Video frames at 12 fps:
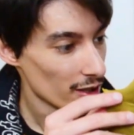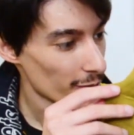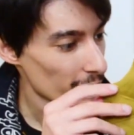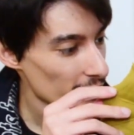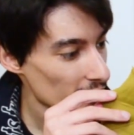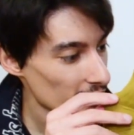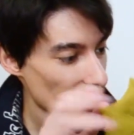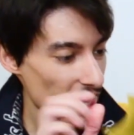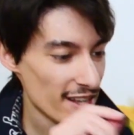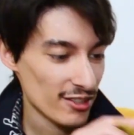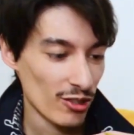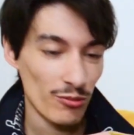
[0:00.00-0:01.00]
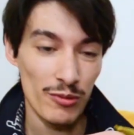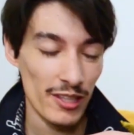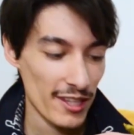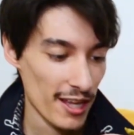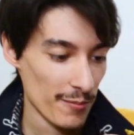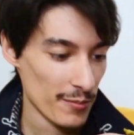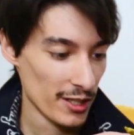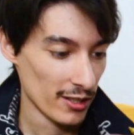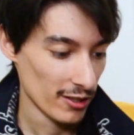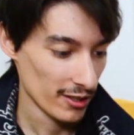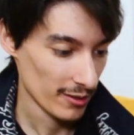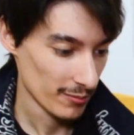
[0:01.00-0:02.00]
Especially because the heads aren't really that big
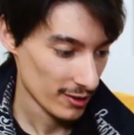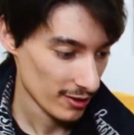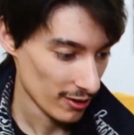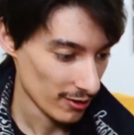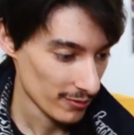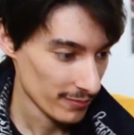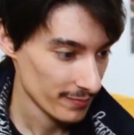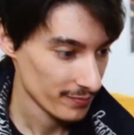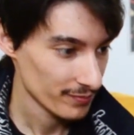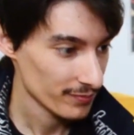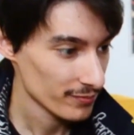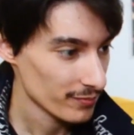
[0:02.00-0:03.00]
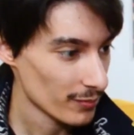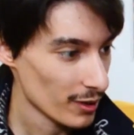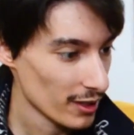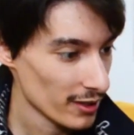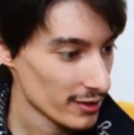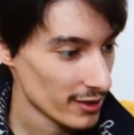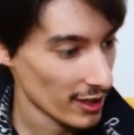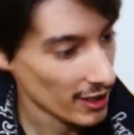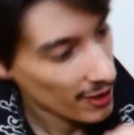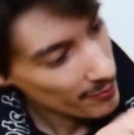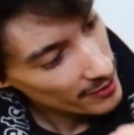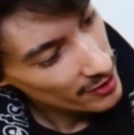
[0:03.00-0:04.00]
on him, so. But
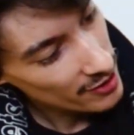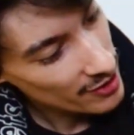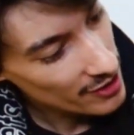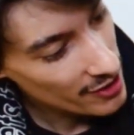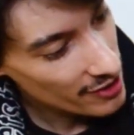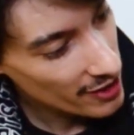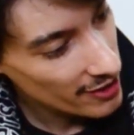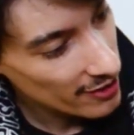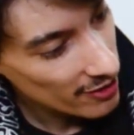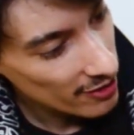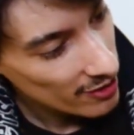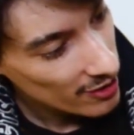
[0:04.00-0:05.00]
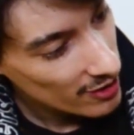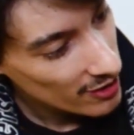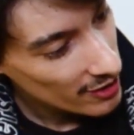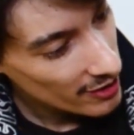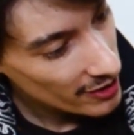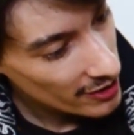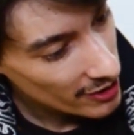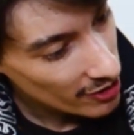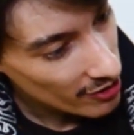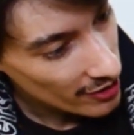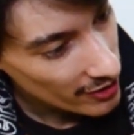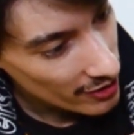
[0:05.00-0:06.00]
I mean, there's detail
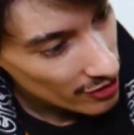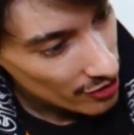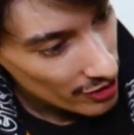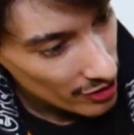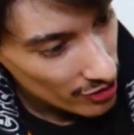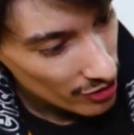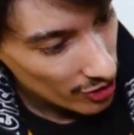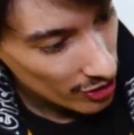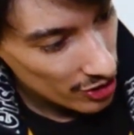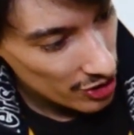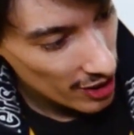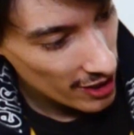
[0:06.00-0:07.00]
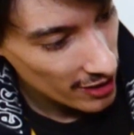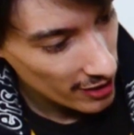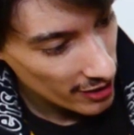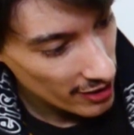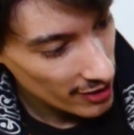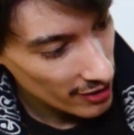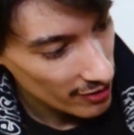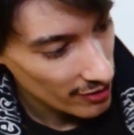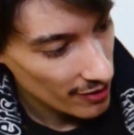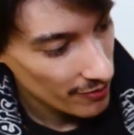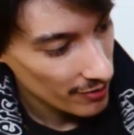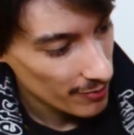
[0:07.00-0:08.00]
here, and there's dark shading here,
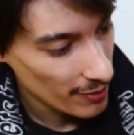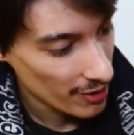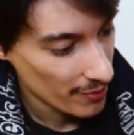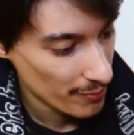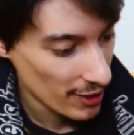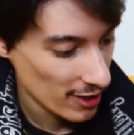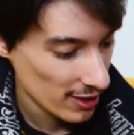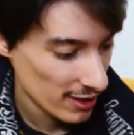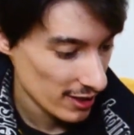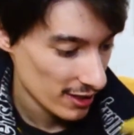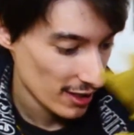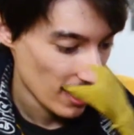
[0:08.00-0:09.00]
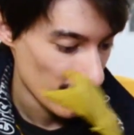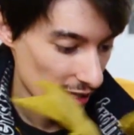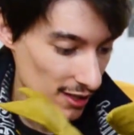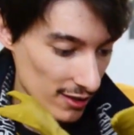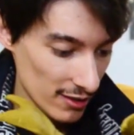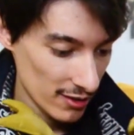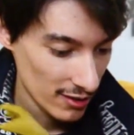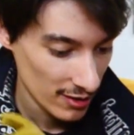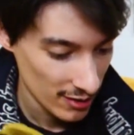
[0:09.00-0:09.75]
definitely by the belly, and